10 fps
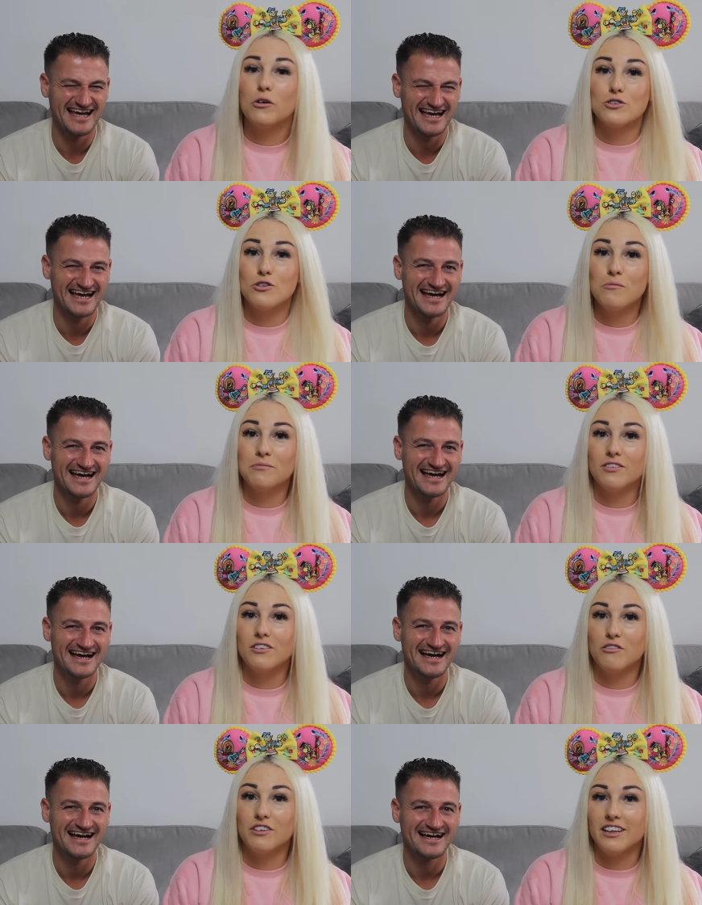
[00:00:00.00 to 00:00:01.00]
Speaker 1: but some
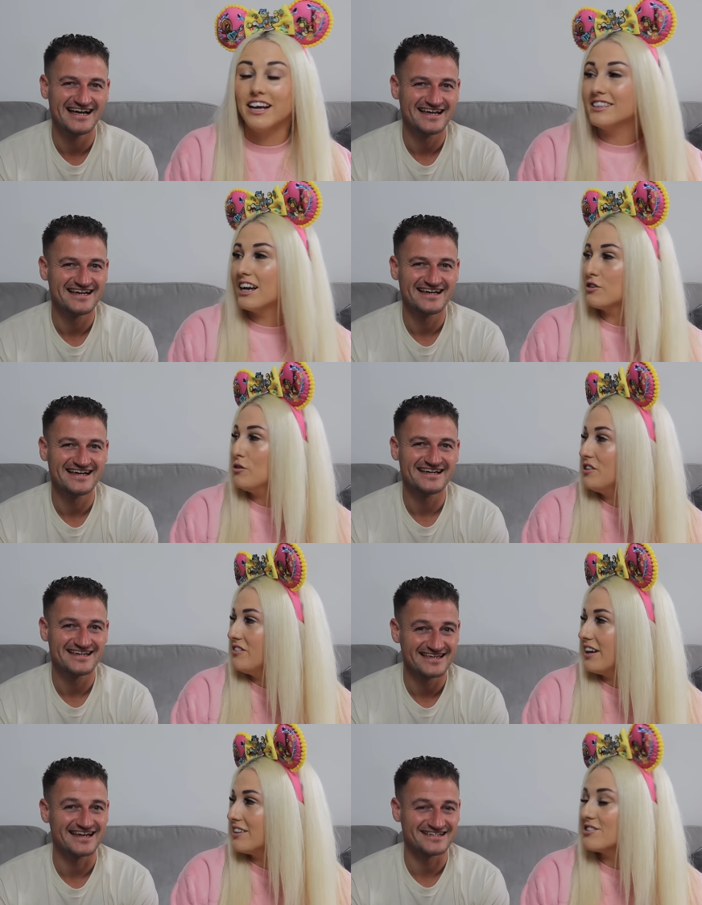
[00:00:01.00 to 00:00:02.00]
lovely lady had ordered
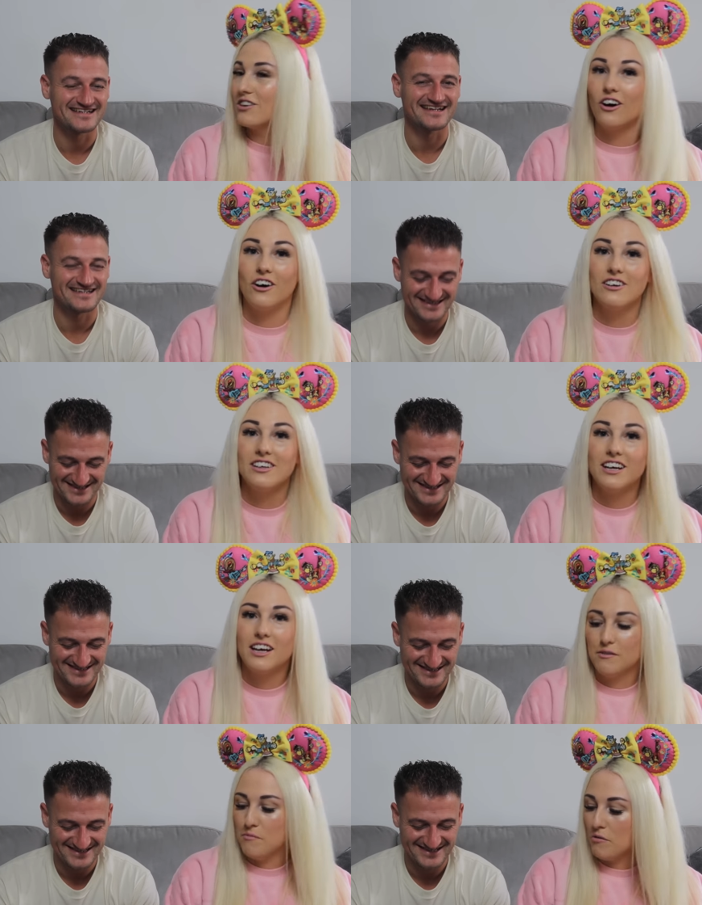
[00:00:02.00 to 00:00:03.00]
it. Yeah, she so did.
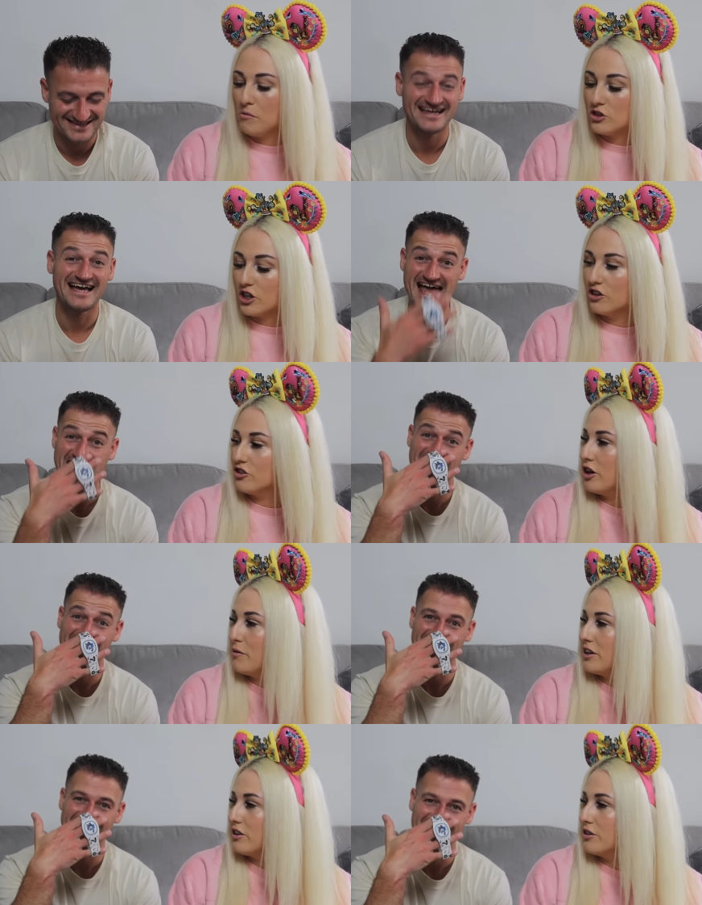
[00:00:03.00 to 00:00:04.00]
Not much you can do
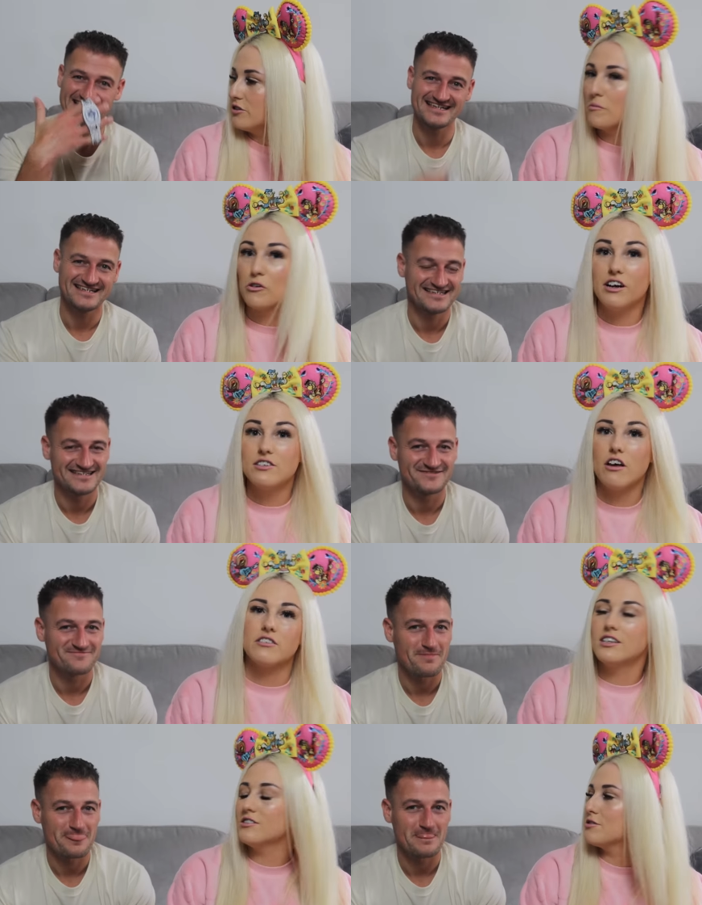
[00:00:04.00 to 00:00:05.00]
when you lose them. Chris
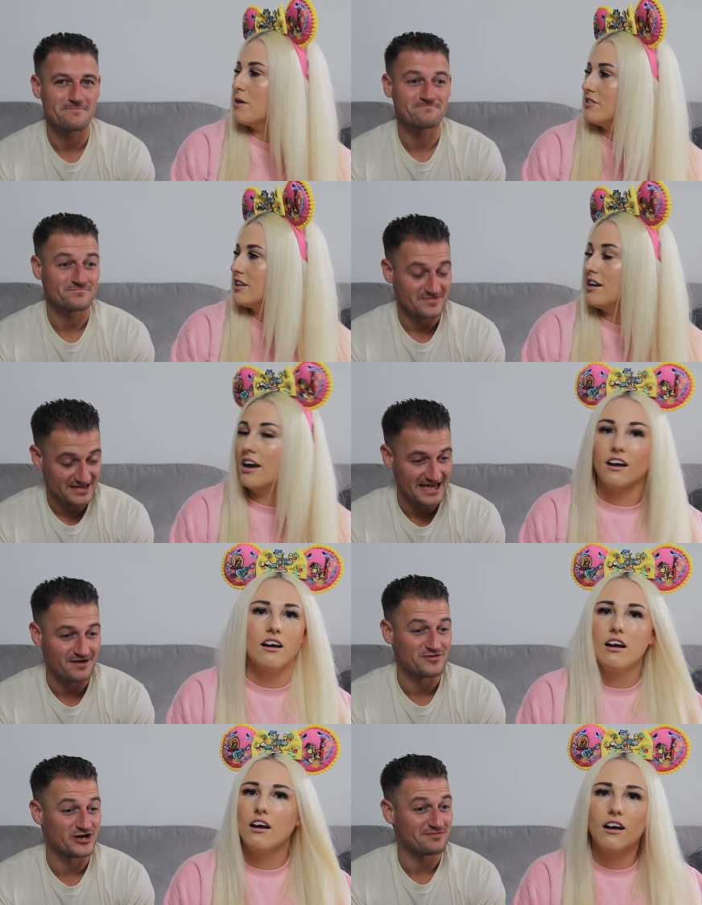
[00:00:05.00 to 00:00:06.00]
lost his as well, didn't he?
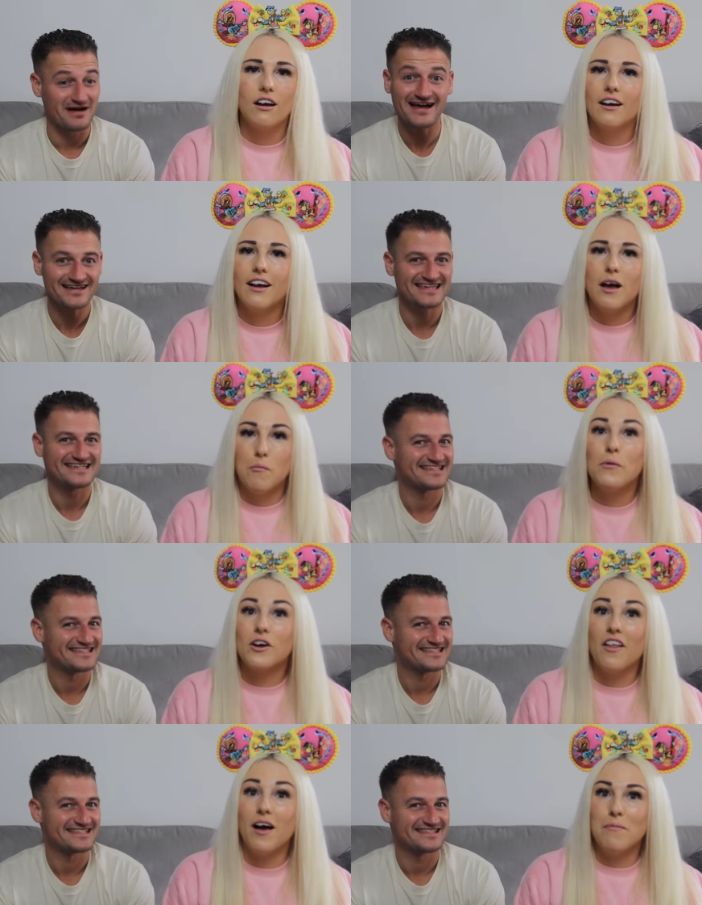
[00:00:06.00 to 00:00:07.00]
Yeah,
Speaker 2: we got it back.
Speaker 1: But we
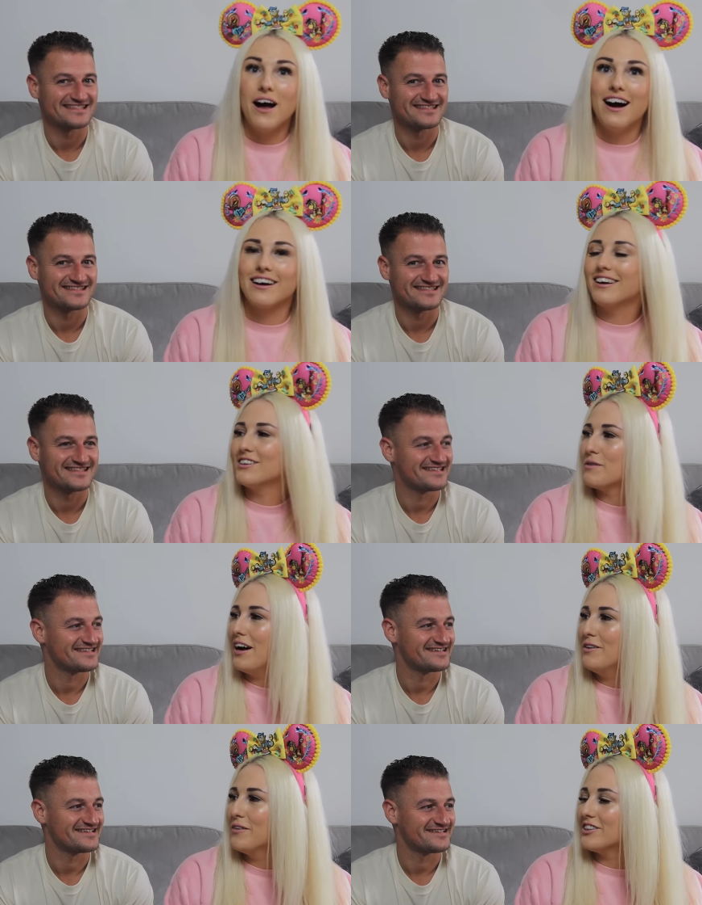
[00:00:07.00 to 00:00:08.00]
got that back as
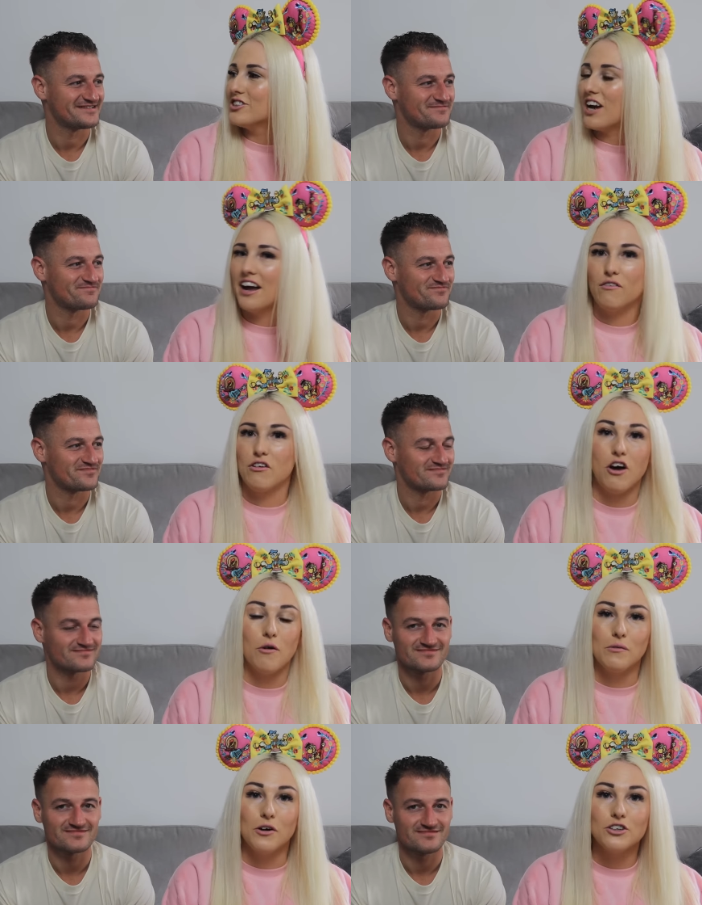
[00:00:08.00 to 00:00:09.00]
well, which I never thought
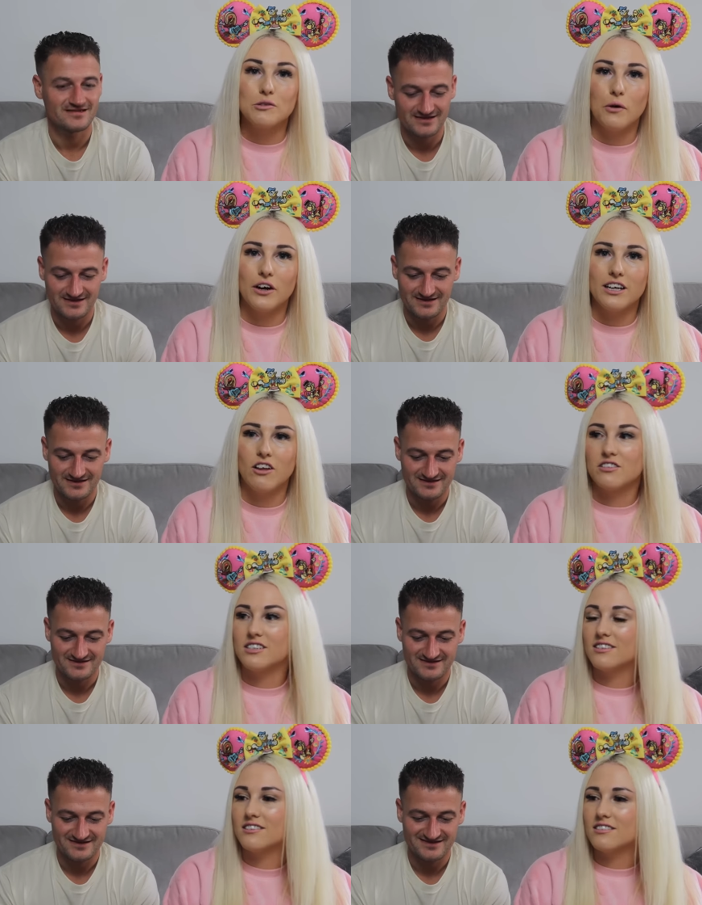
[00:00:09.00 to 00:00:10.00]
we would. But he lost
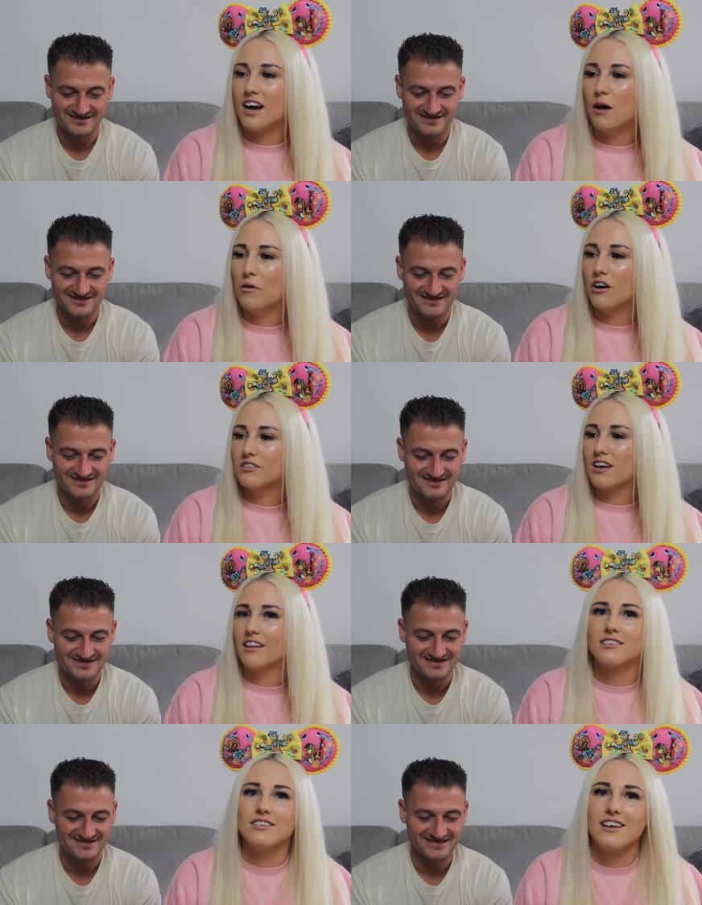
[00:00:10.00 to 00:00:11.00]
his in Star Wars
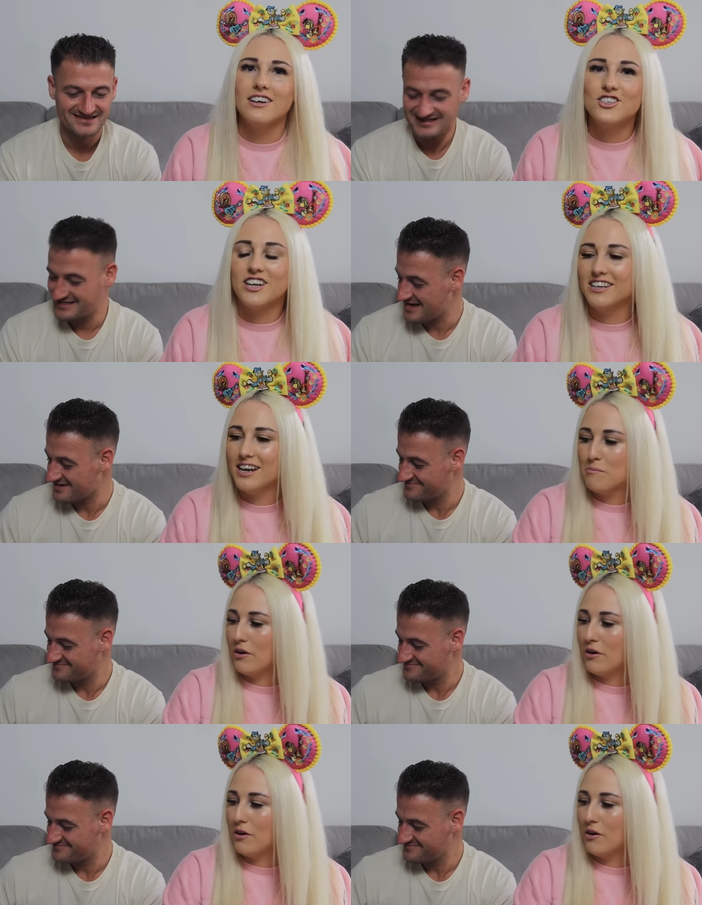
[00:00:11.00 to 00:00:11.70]
Galaxy's Edge, didn't yeah. he?